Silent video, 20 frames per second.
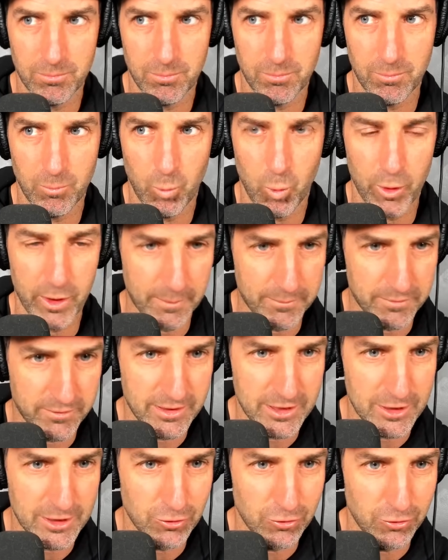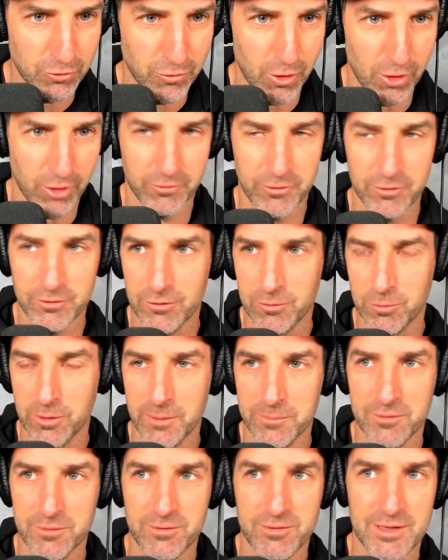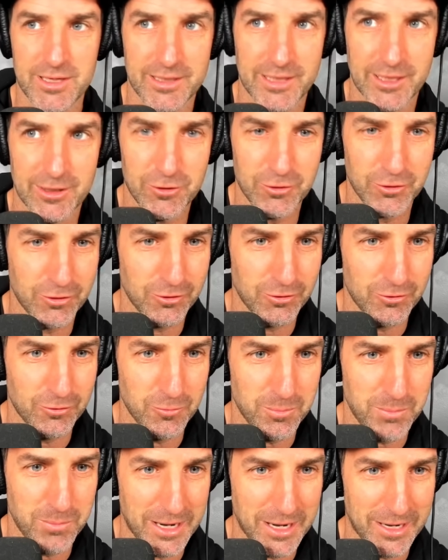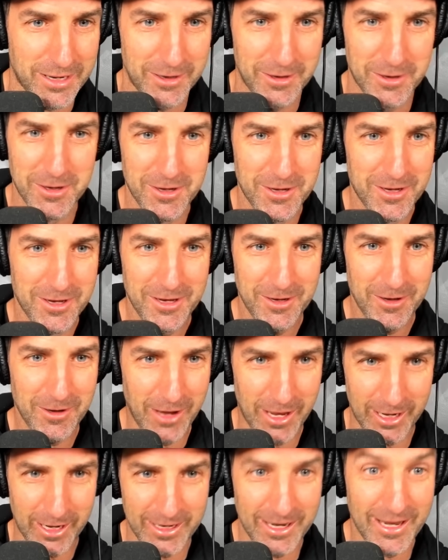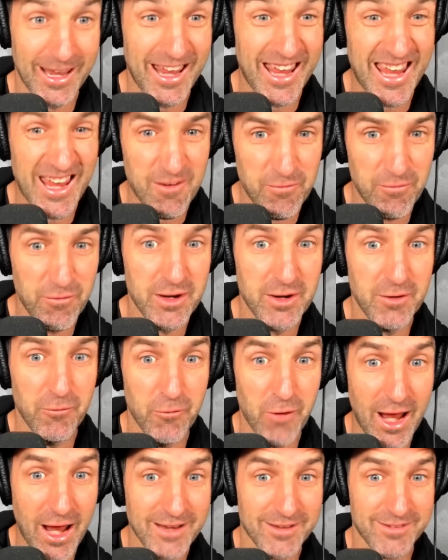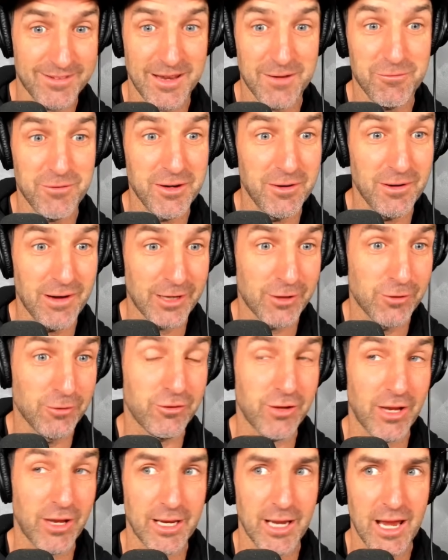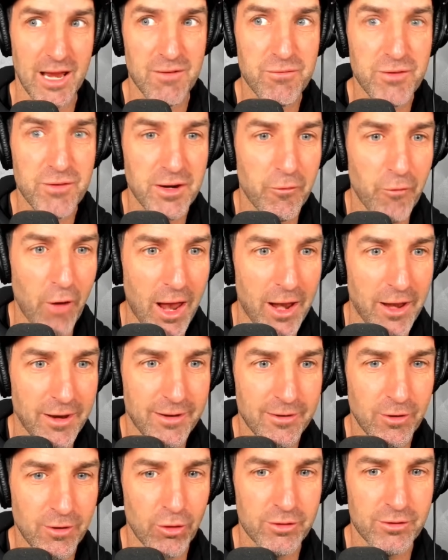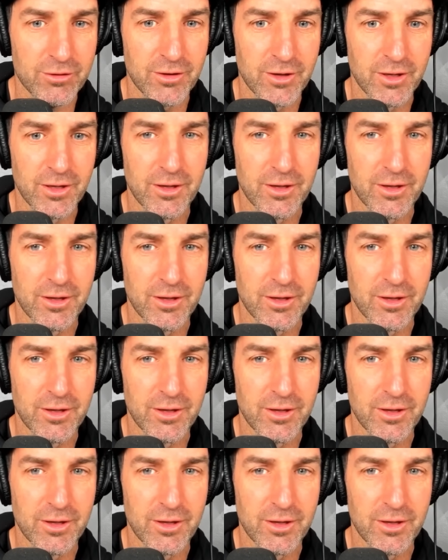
what I'm seeing you do wrong. This is what I'm seeing that you could do better. Like, every race, like you're saying, every run, not